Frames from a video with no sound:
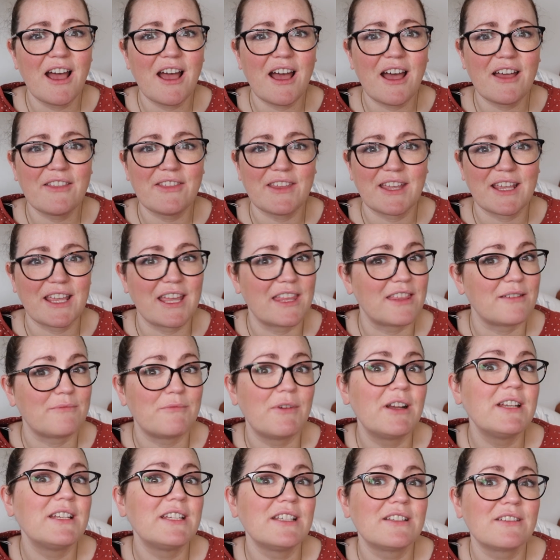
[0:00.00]
and then get them
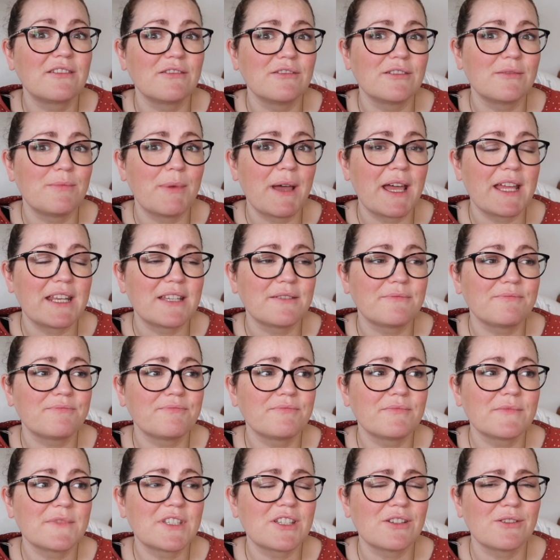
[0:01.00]
ready to go to bed
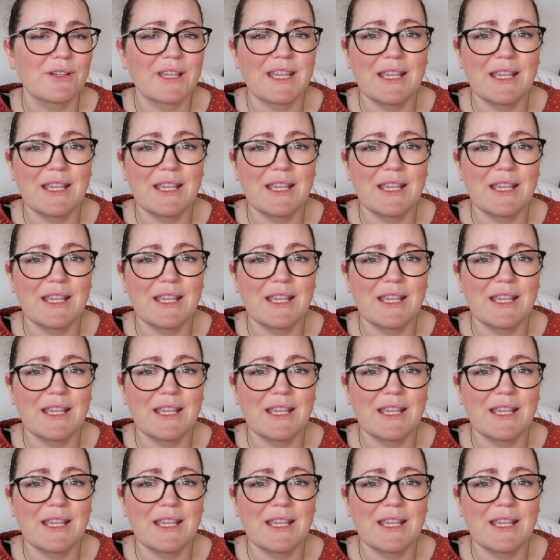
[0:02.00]
so that